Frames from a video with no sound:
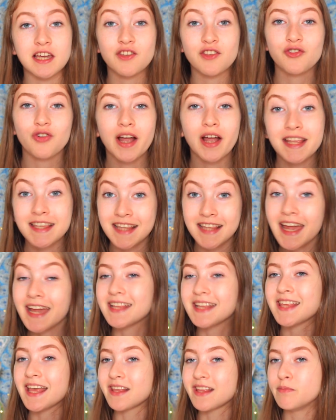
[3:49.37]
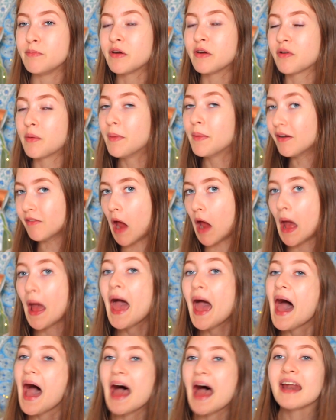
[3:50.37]
it translates as "mirror, mirror,"
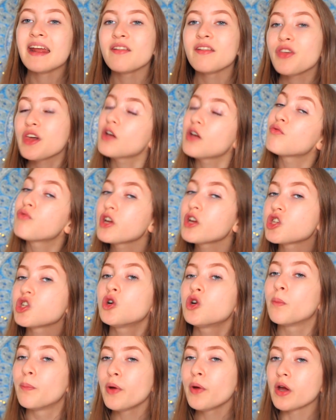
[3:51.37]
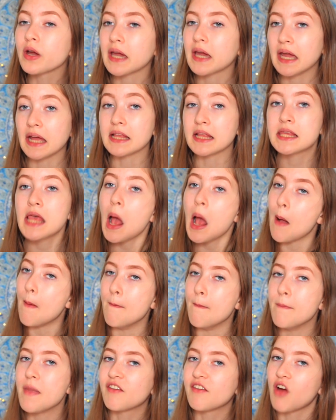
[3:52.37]
and in the original book it's
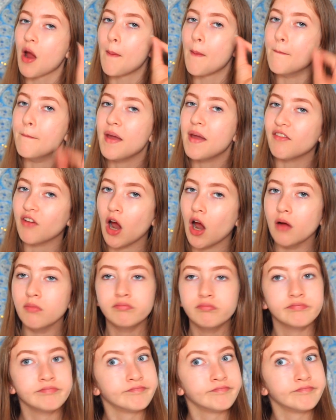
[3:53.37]
"mirror, mirror."